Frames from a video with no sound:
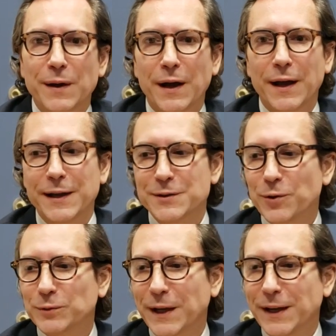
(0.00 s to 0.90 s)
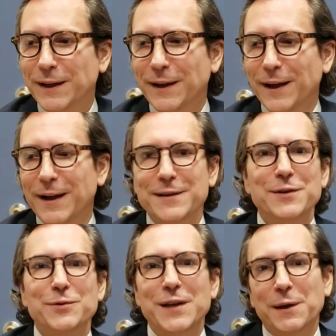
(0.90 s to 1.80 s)
I don't like
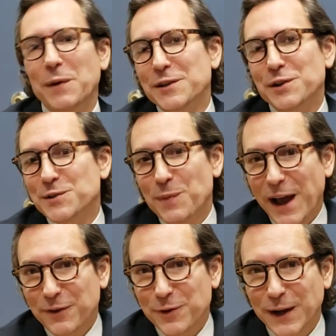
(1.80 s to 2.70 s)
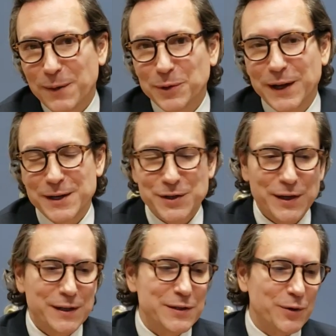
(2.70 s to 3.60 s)
to take patients back for
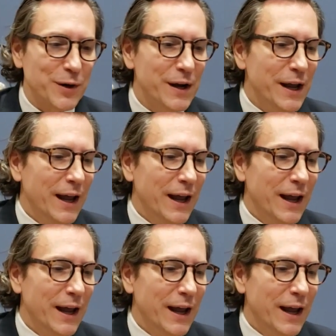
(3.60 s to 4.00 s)
complications or